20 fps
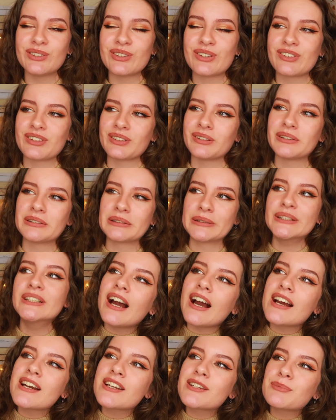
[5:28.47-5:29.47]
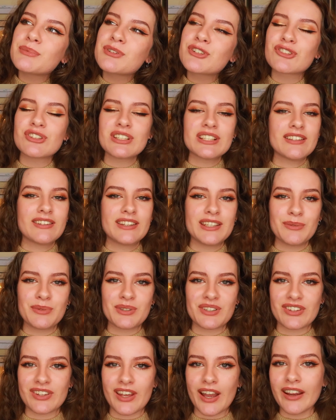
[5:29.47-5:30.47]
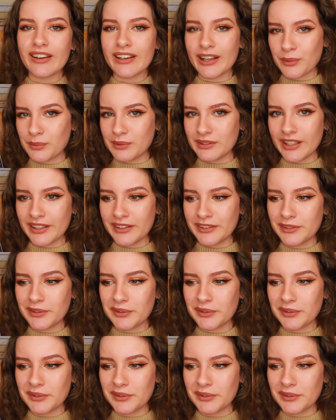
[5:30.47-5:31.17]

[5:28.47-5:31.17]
so I'm intrigued to see which side I will land